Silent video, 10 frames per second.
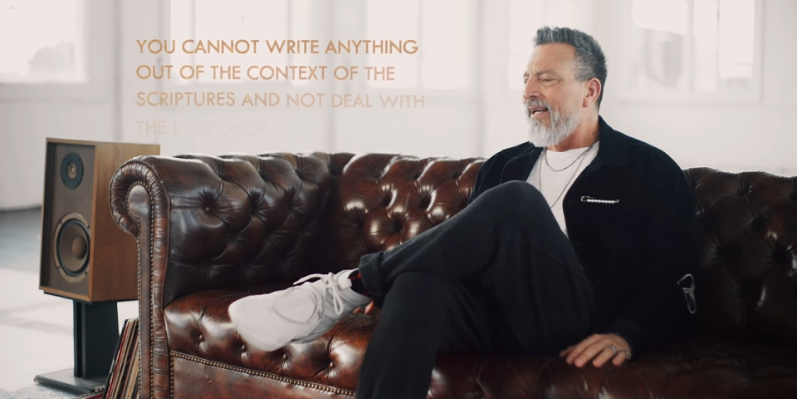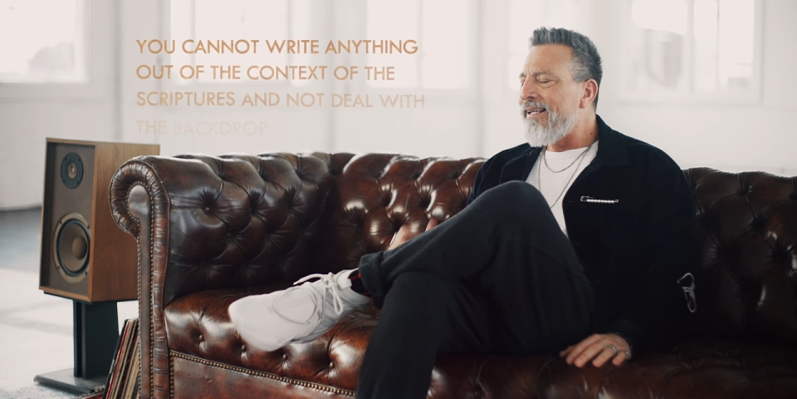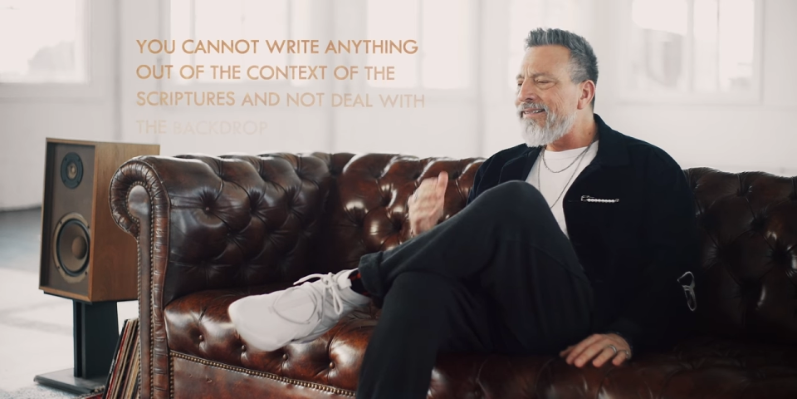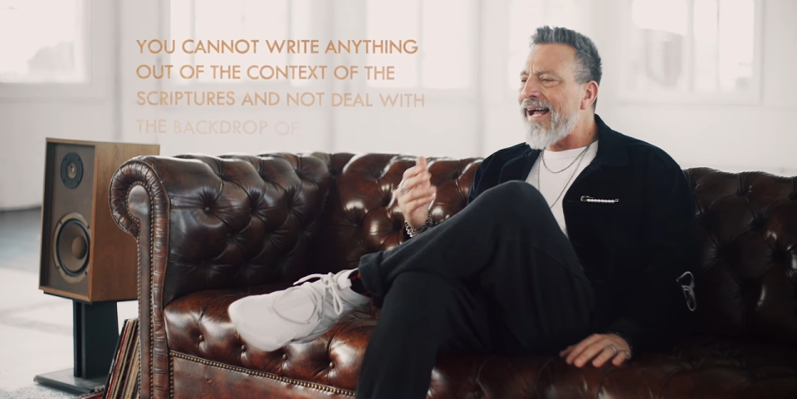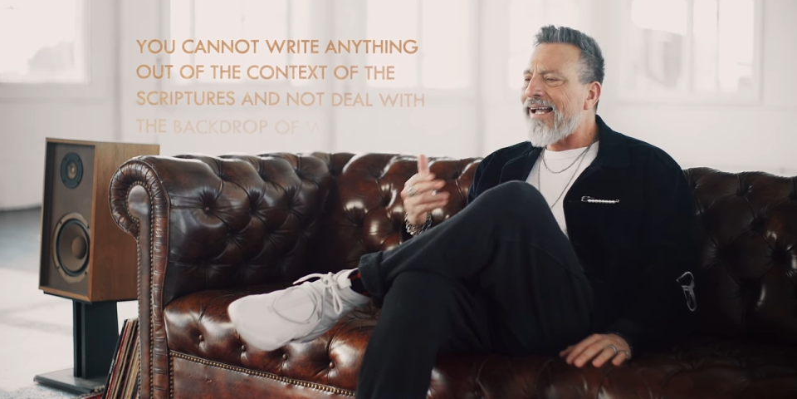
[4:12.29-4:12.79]

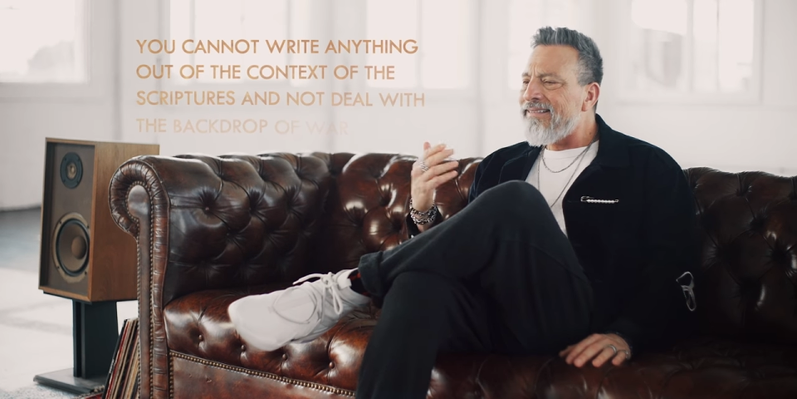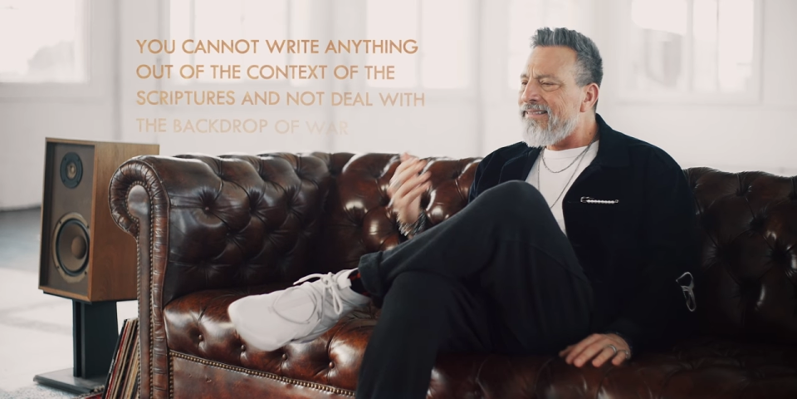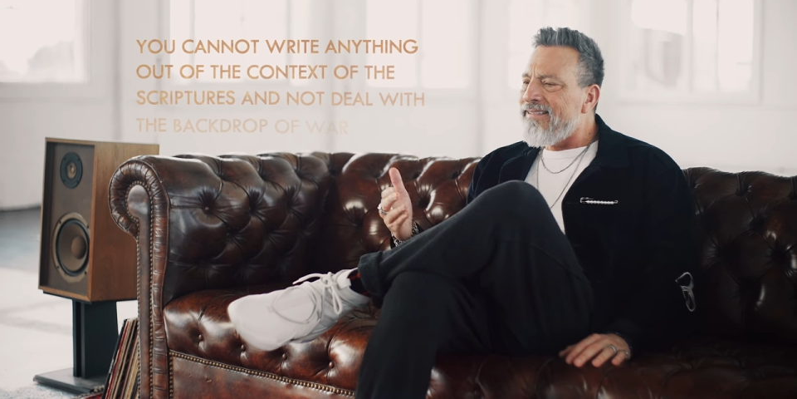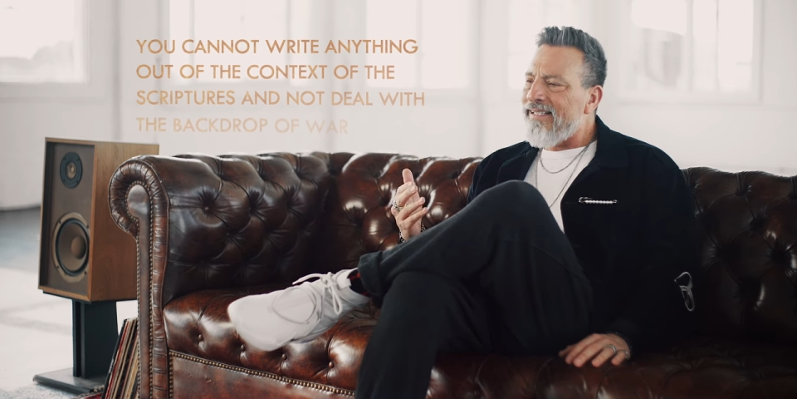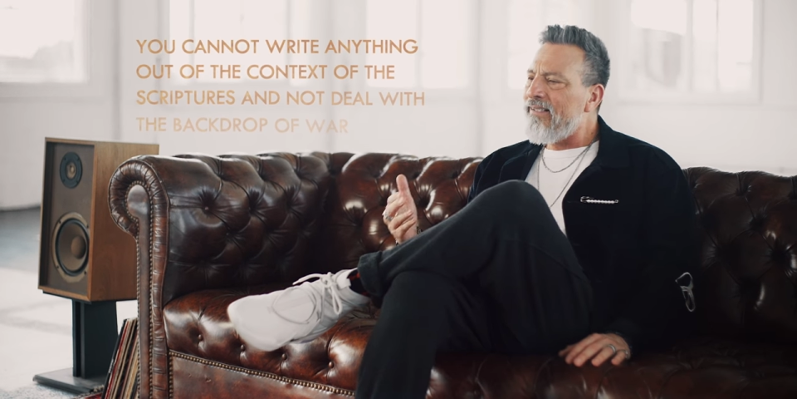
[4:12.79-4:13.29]
and
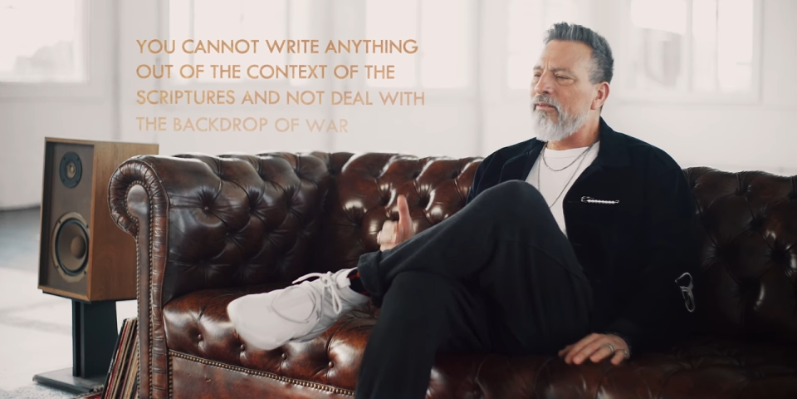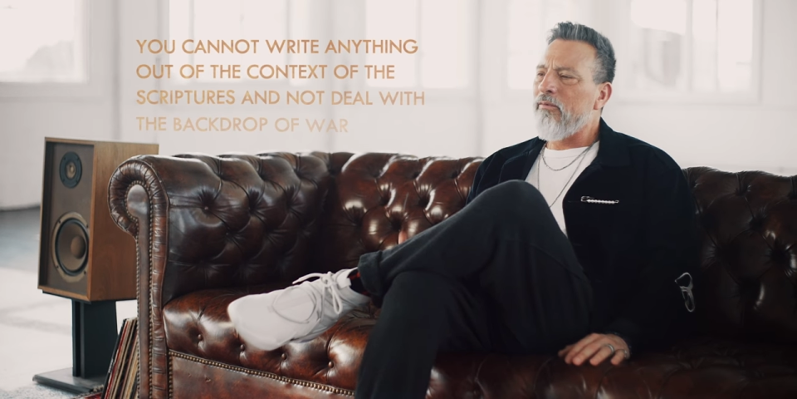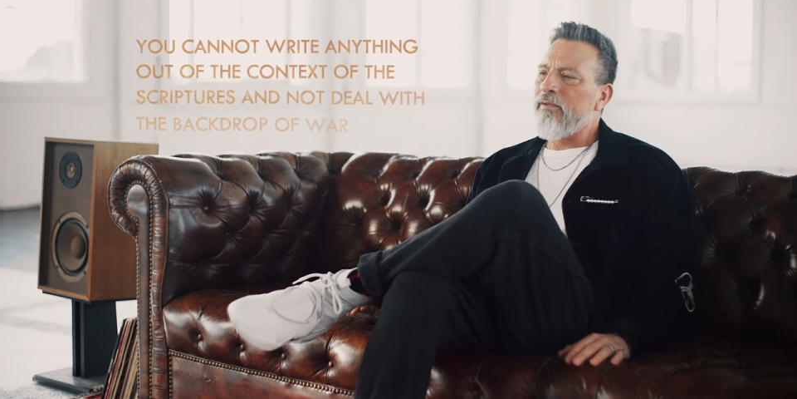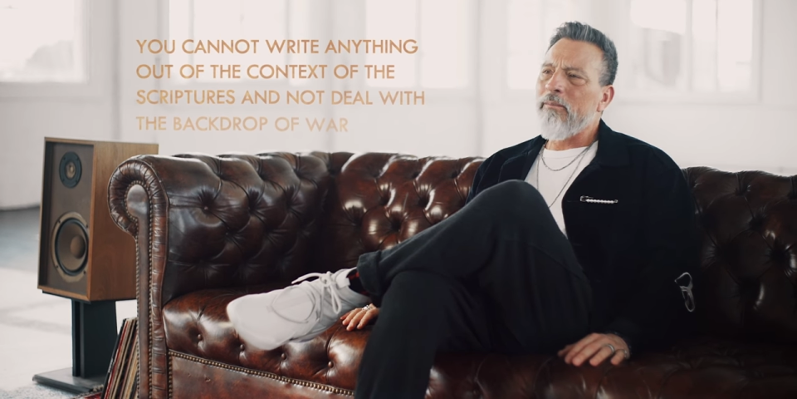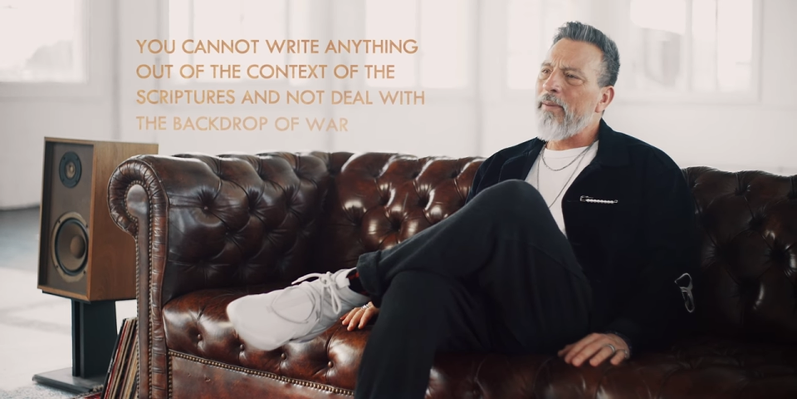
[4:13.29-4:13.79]
not
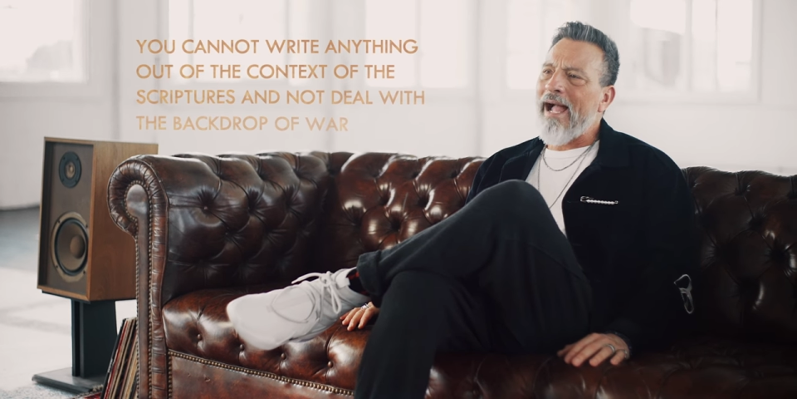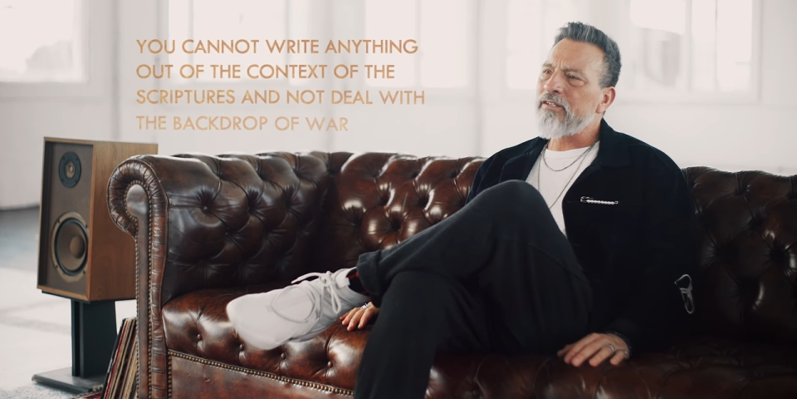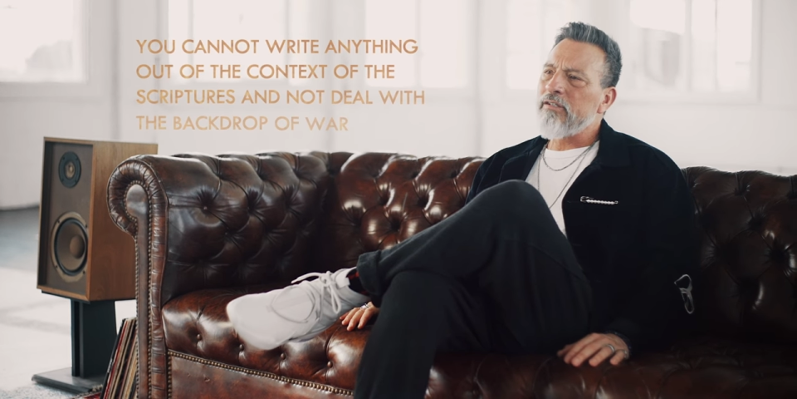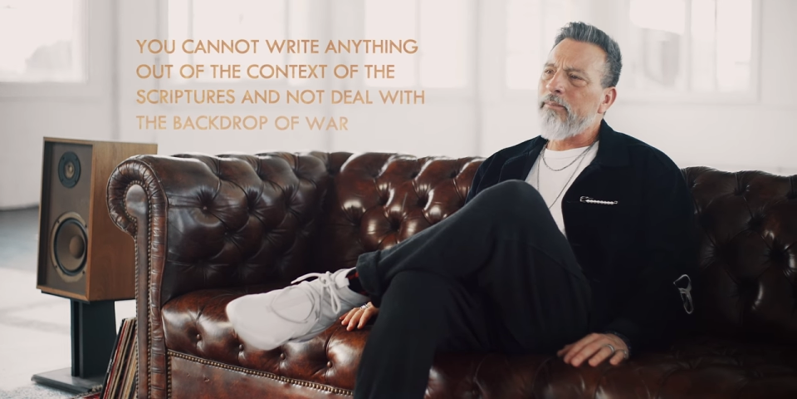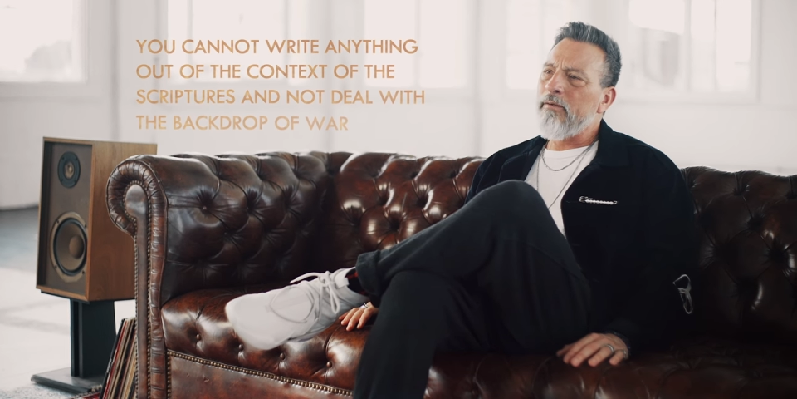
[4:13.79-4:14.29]
deal with the
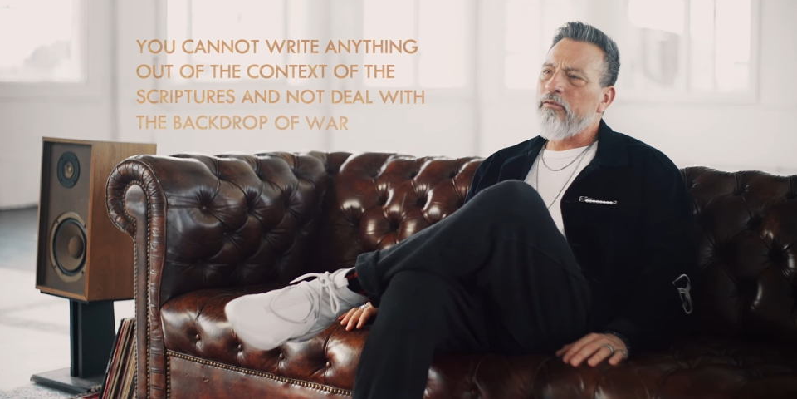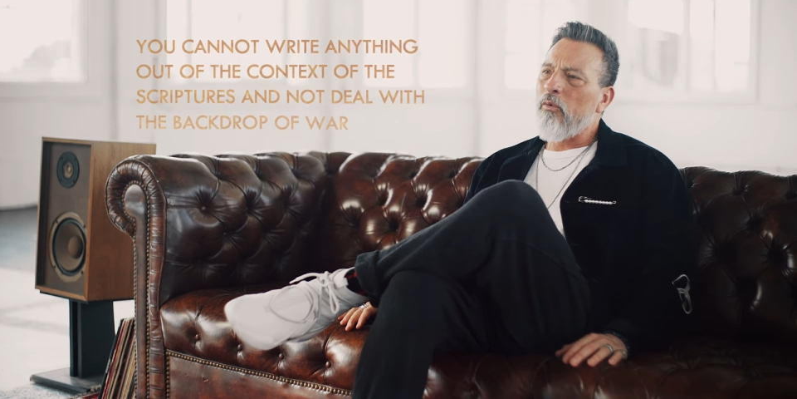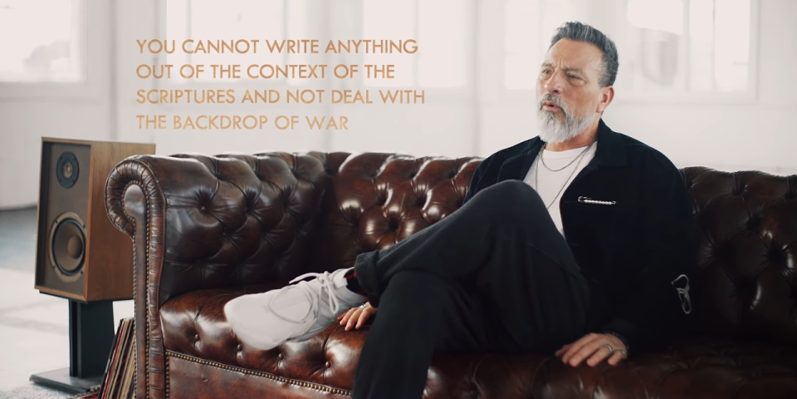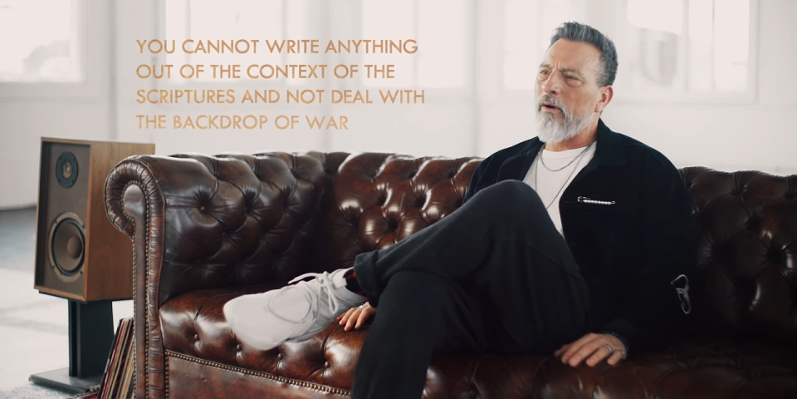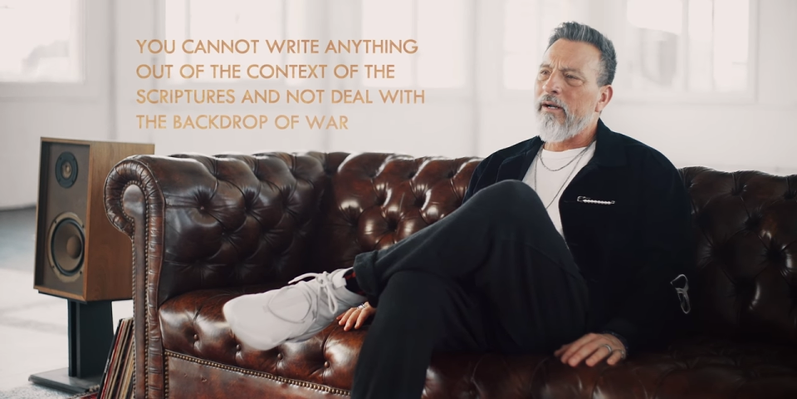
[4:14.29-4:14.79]
backdrop of
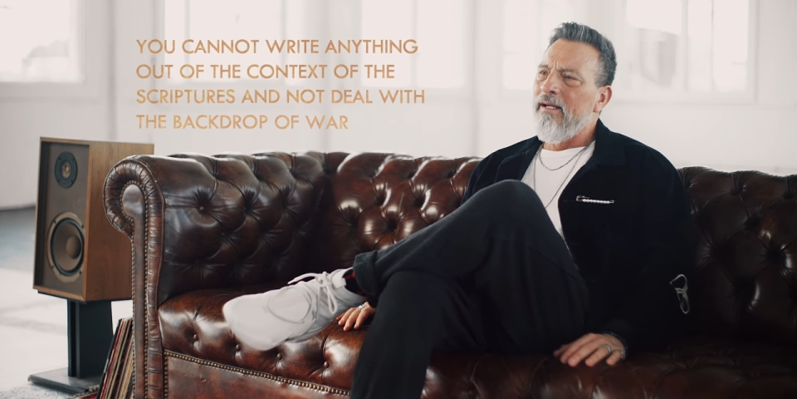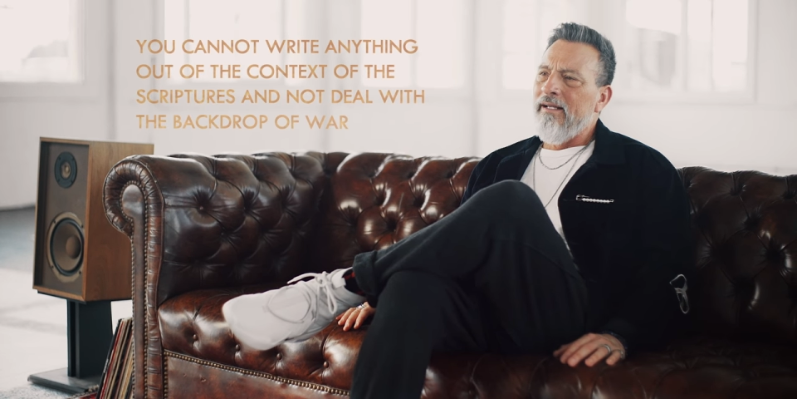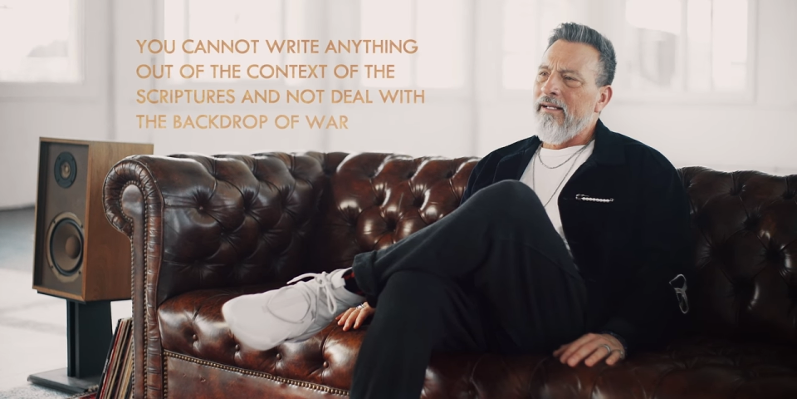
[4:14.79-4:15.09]
war.